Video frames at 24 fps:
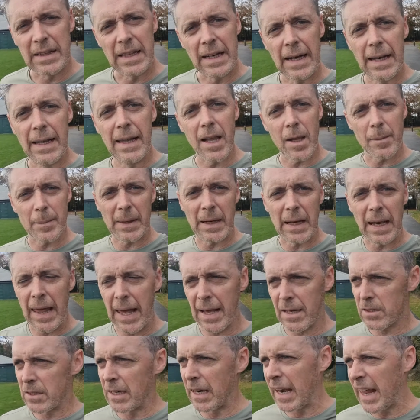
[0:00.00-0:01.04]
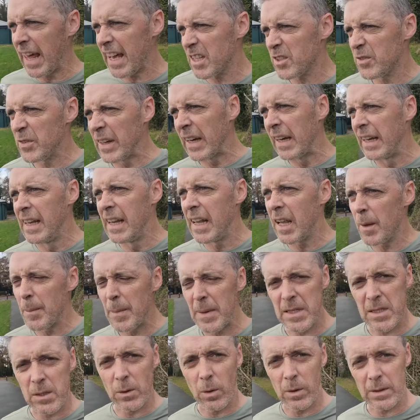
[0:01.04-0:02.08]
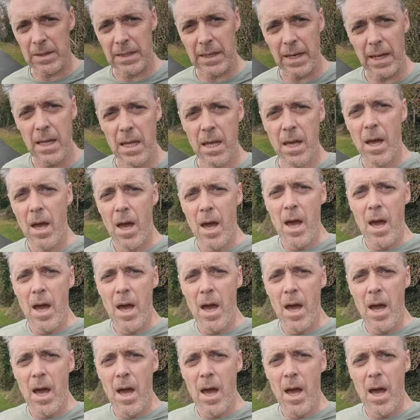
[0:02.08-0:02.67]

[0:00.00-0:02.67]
Did a little bit of legs. So the legs feel a little bit sore today.